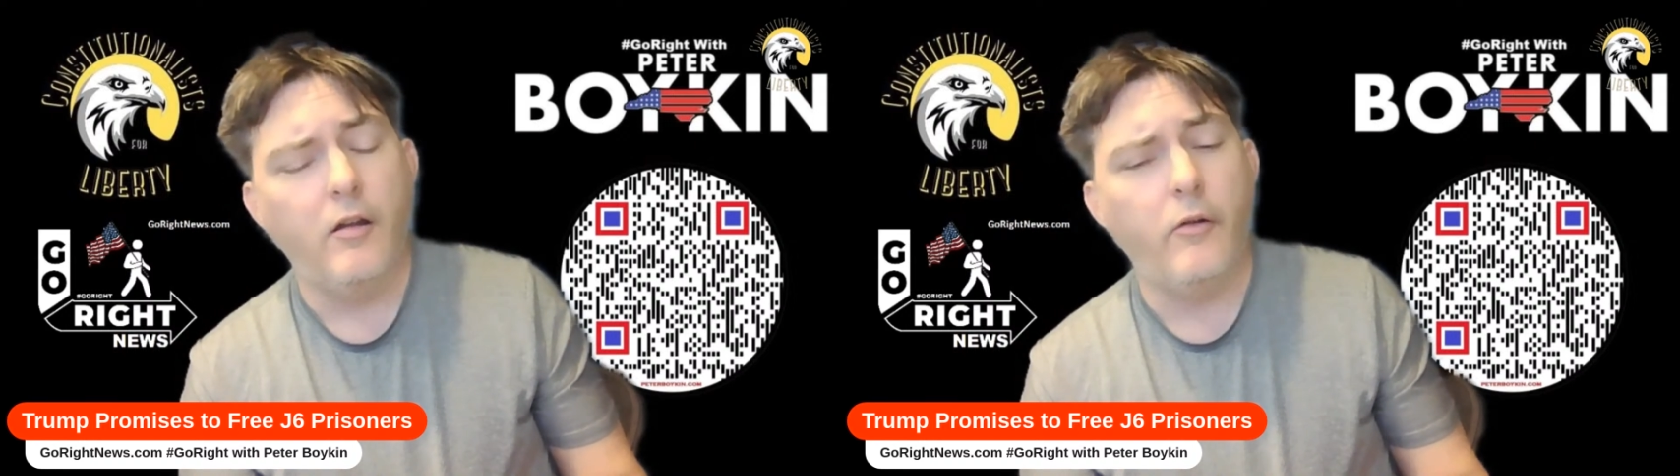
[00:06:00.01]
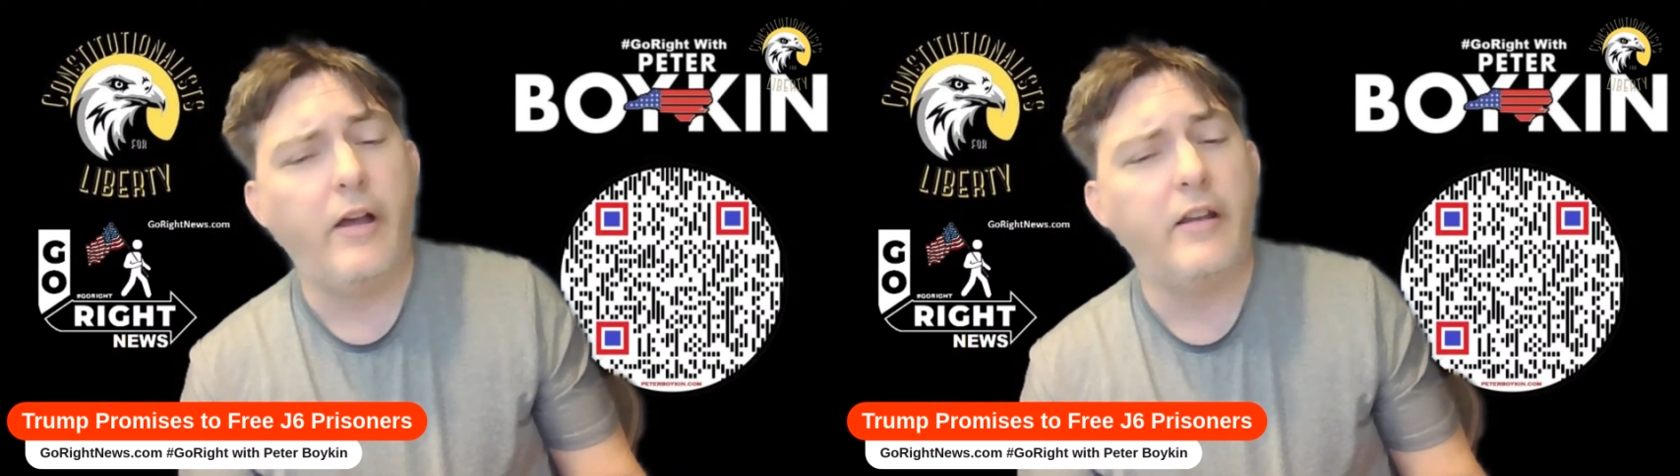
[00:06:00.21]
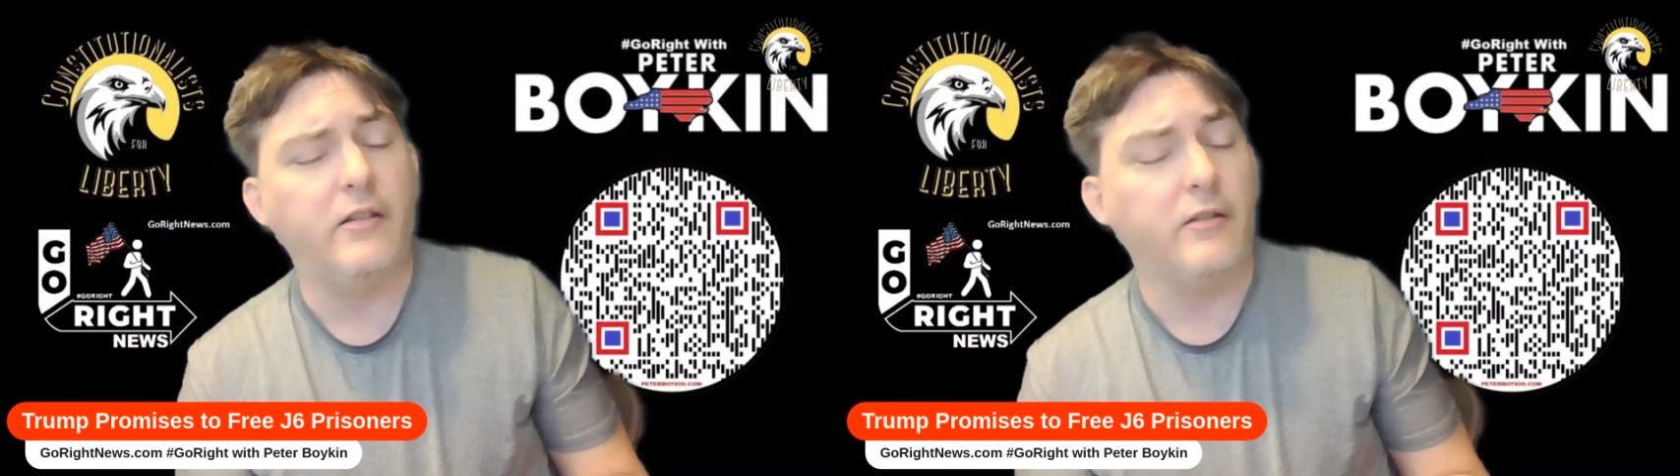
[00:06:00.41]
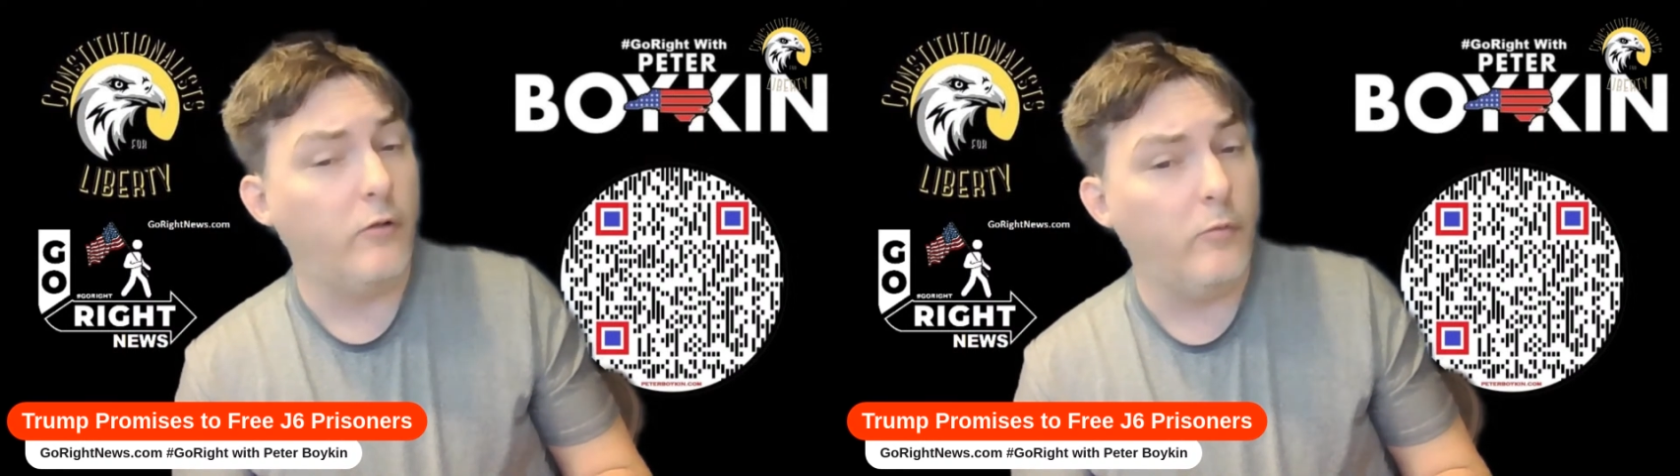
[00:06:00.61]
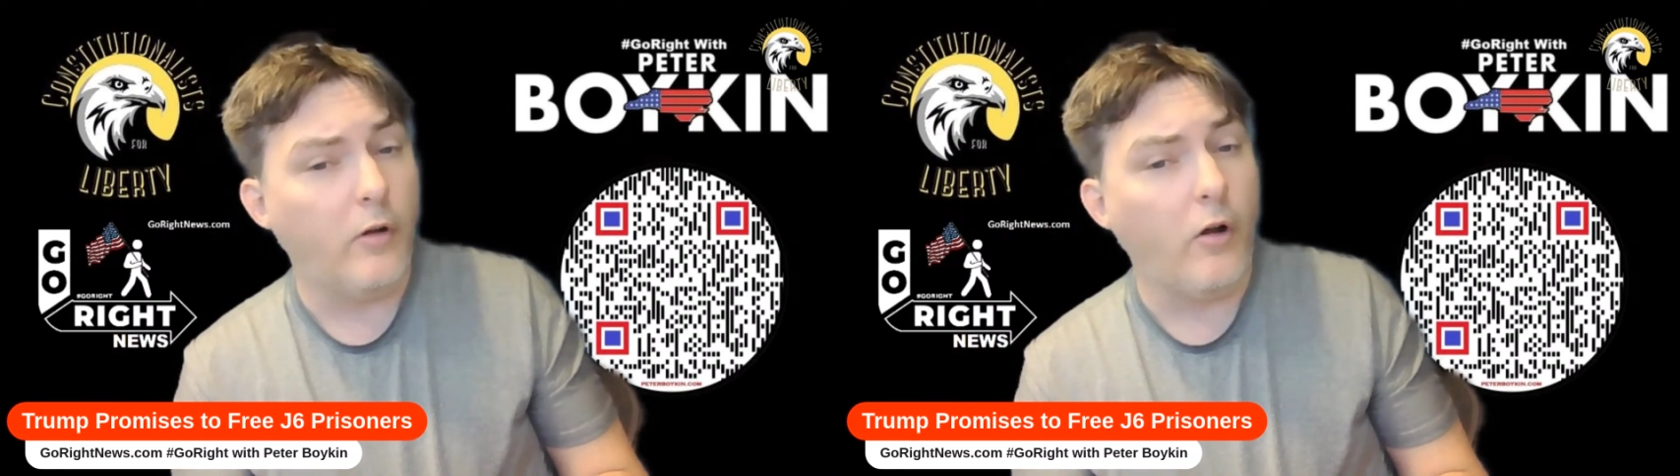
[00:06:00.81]
who had a
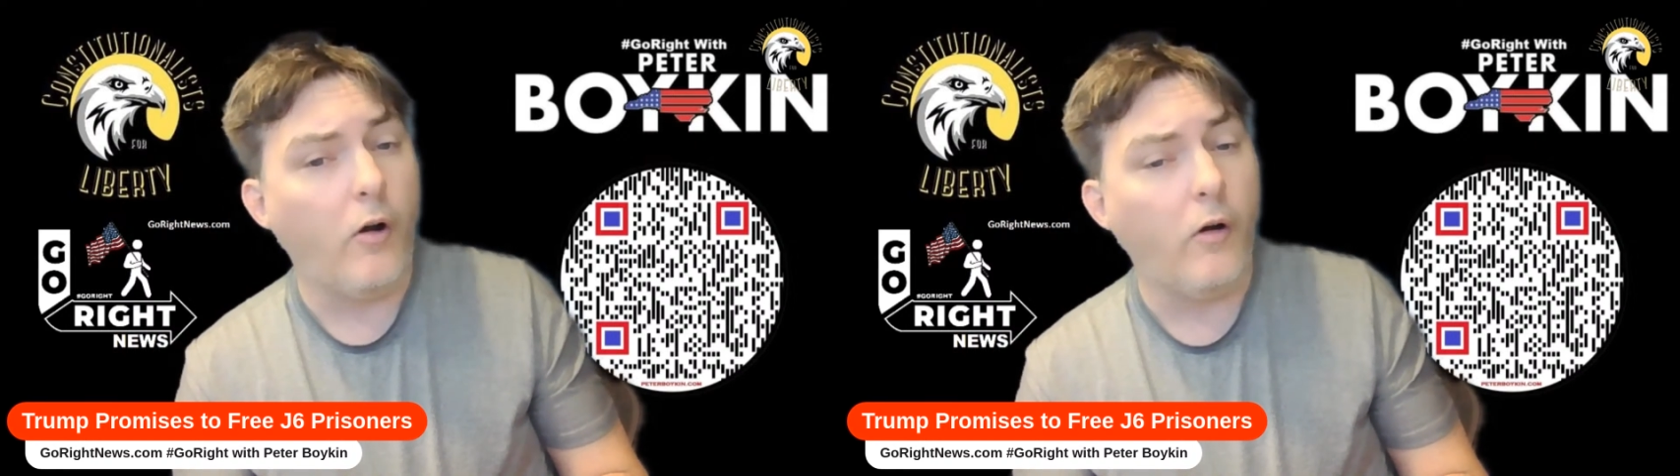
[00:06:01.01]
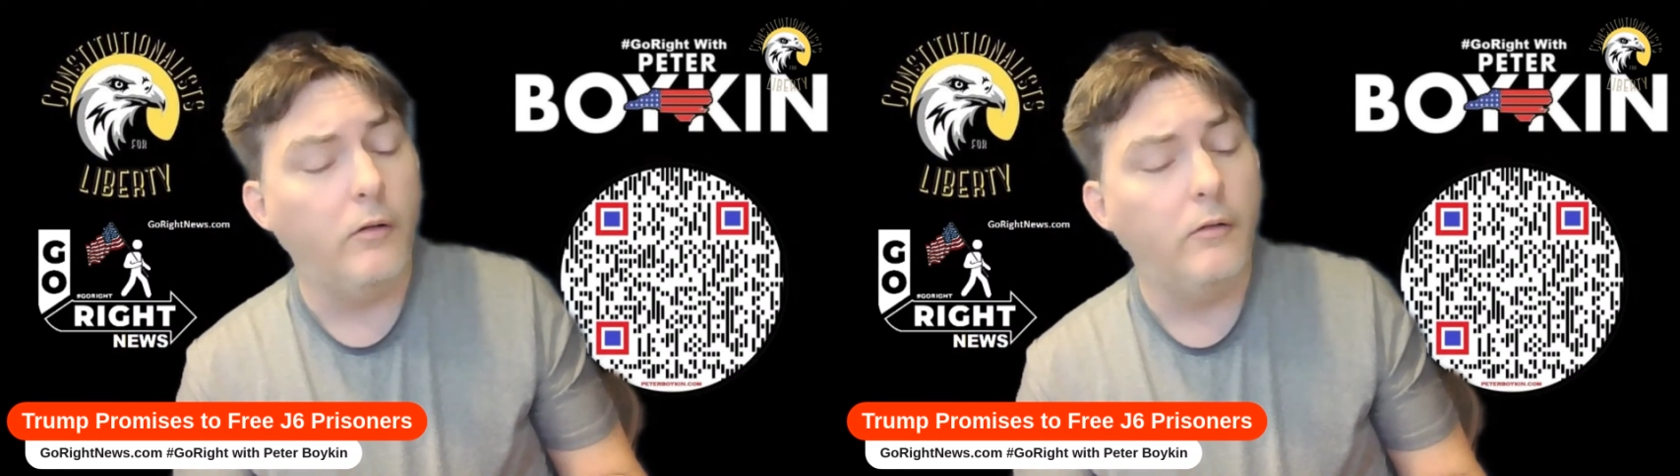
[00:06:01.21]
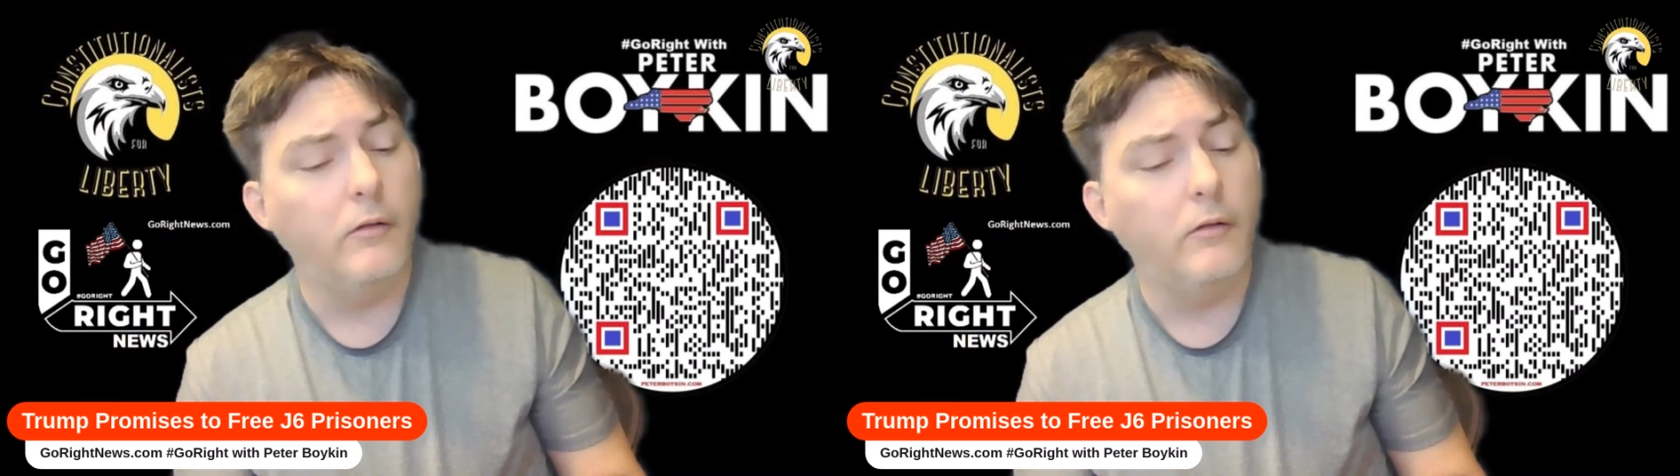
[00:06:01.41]
Zoom call